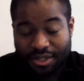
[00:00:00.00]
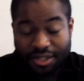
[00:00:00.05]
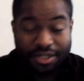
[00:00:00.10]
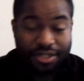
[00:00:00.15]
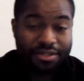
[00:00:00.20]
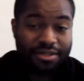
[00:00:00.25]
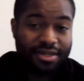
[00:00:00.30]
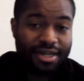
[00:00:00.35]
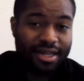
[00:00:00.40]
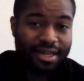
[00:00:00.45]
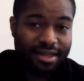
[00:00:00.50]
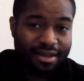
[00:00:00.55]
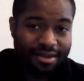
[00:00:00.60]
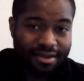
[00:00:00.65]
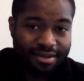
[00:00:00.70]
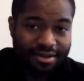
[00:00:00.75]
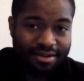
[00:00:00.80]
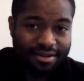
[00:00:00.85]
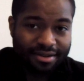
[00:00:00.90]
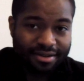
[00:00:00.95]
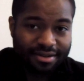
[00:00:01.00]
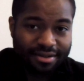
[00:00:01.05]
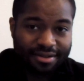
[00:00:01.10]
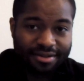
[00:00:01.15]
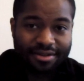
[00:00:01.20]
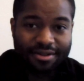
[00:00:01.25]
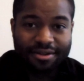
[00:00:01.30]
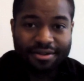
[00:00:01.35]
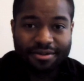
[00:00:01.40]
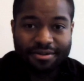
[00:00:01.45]
I just did,
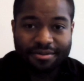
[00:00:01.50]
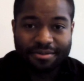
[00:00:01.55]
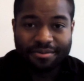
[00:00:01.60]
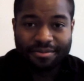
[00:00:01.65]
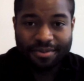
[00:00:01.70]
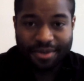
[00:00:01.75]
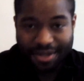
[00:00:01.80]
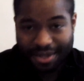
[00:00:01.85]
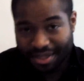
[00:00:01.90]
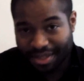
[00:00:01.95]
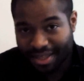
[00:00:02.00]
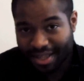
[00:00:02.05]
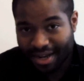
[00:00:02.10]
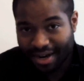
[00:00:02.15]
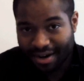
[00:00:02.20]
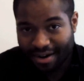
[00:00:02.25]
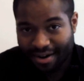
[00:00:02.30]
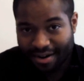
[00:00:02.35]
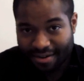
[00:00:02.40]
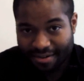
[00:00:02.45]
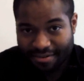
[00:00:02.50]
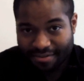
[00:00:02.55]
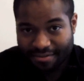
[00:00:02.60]
so we're good there.